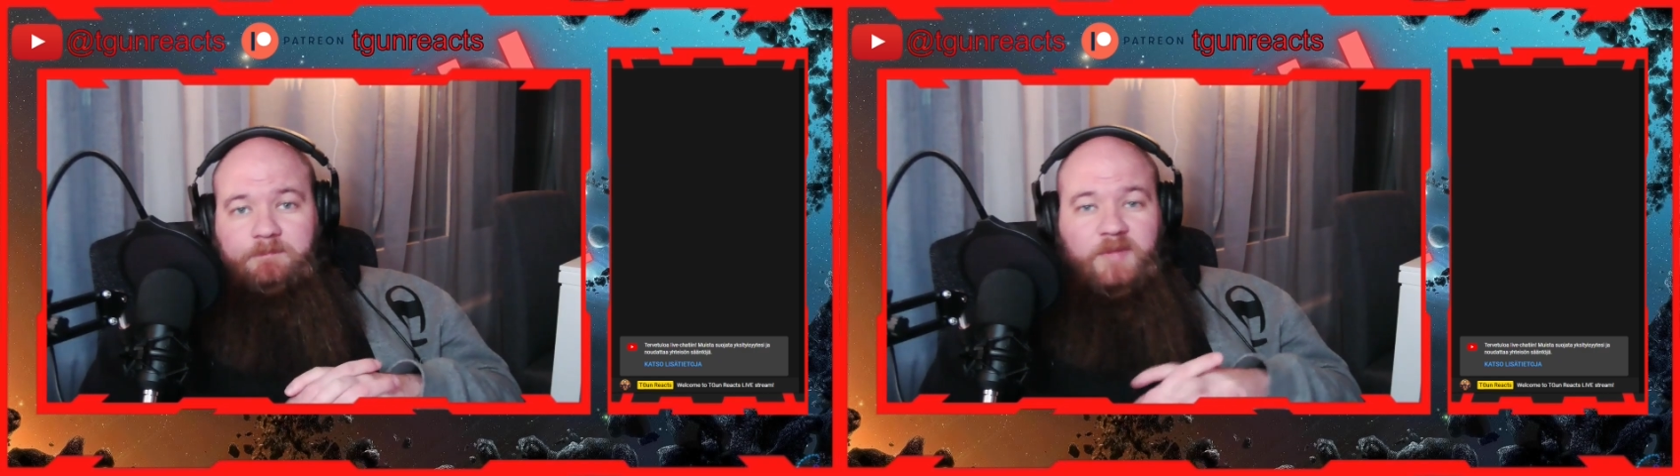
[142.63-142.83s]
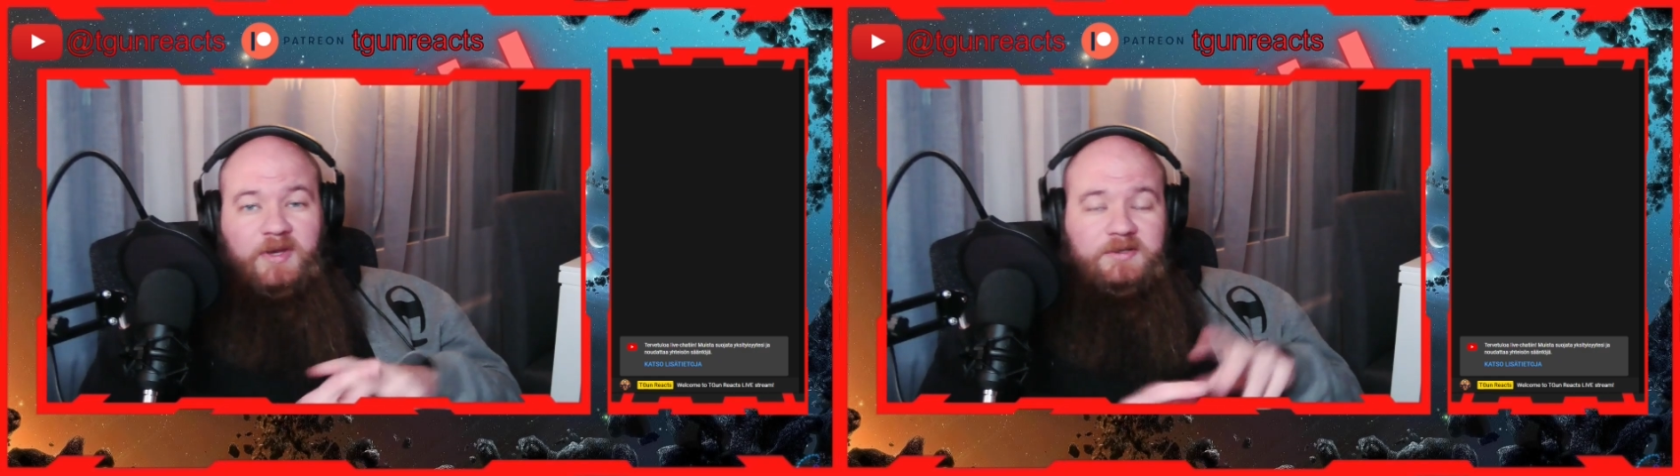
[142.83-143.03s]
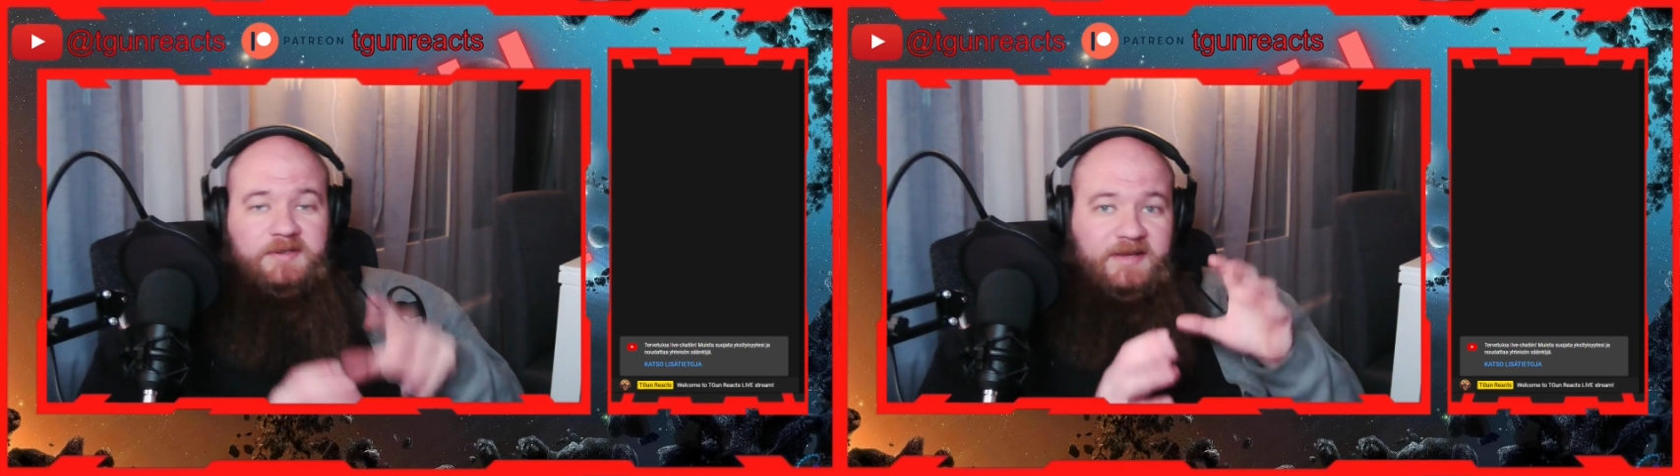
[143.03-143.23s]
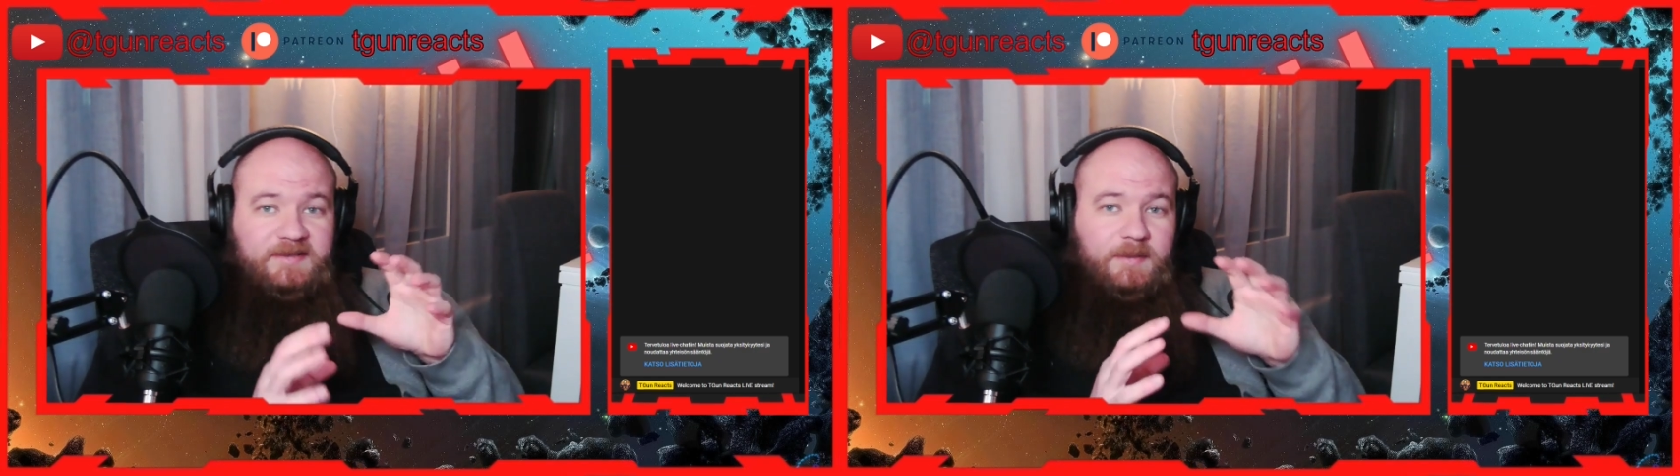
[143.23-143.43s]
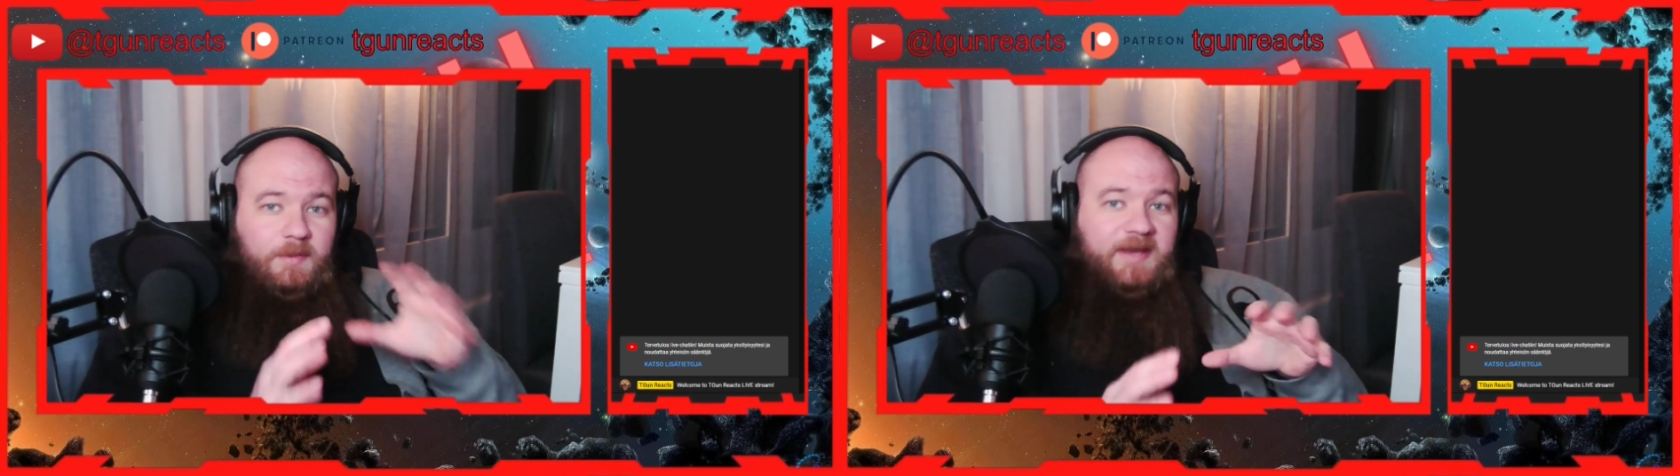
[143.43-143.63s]
because that's
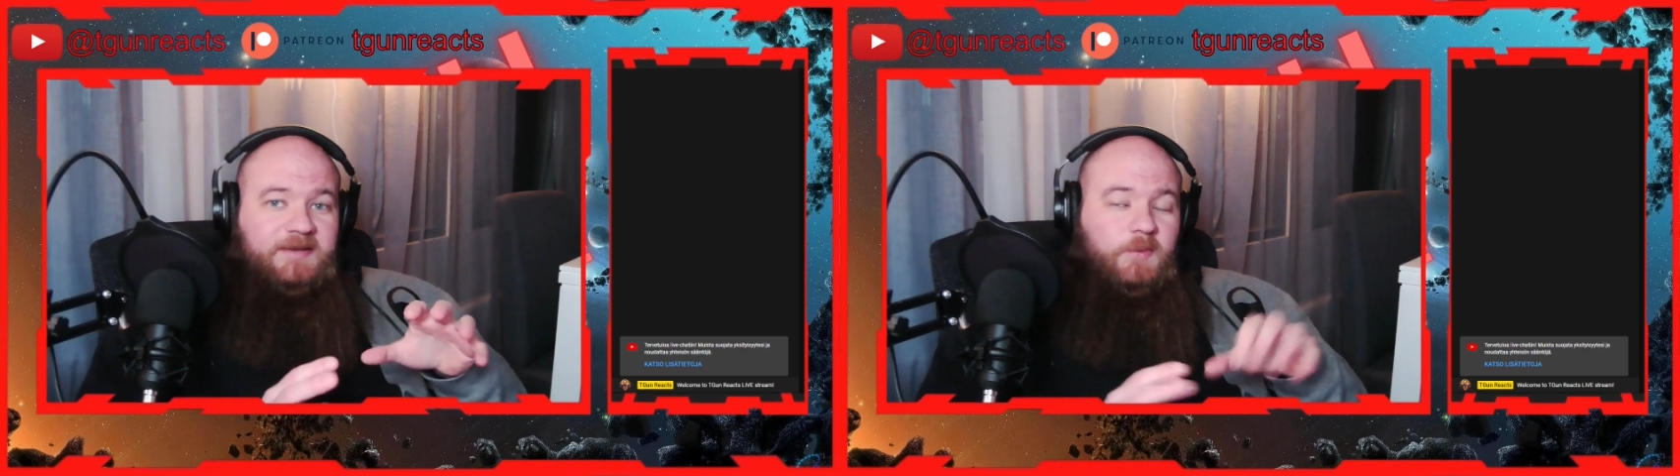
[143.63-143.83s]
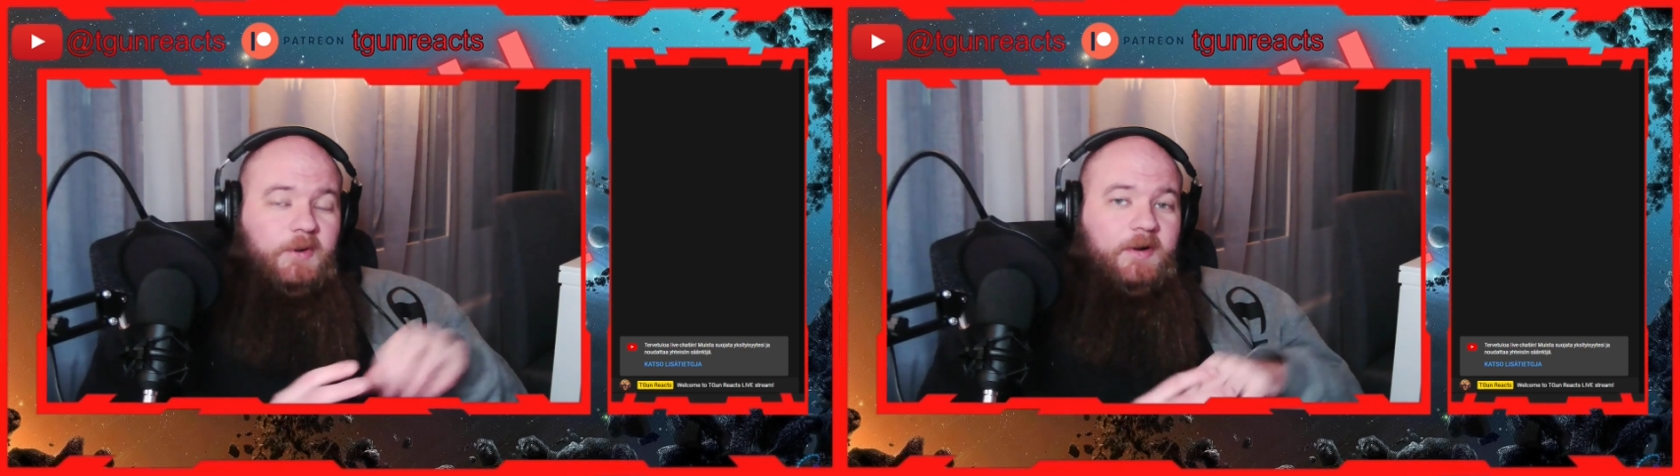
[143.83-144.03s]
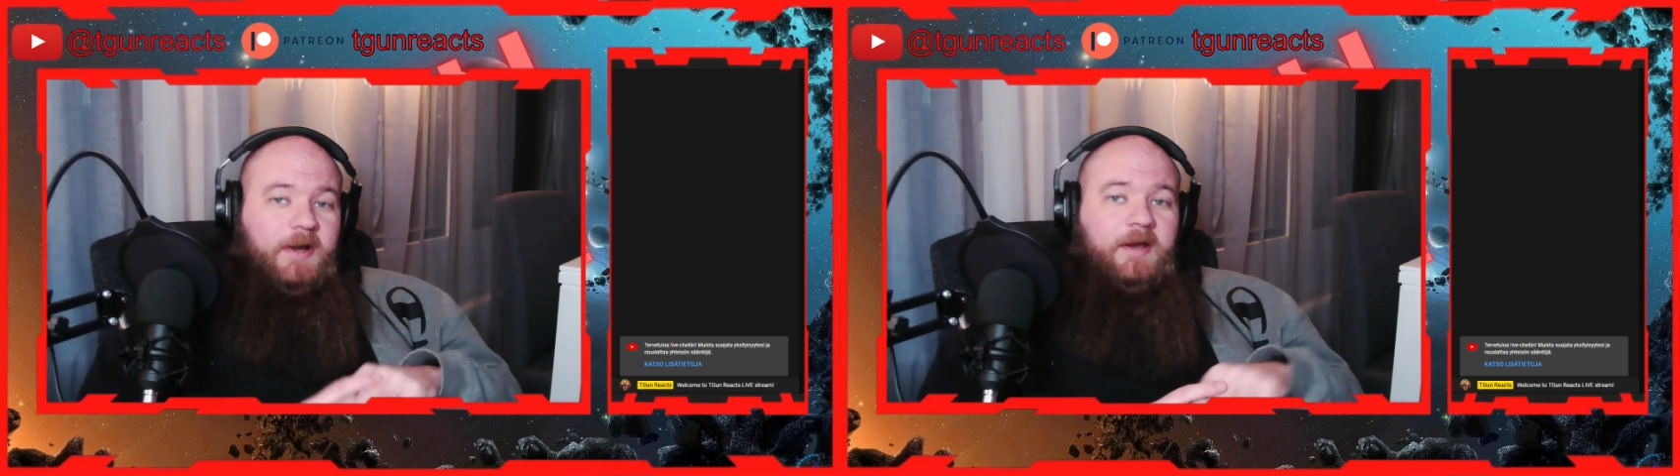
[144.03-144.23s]
the place where I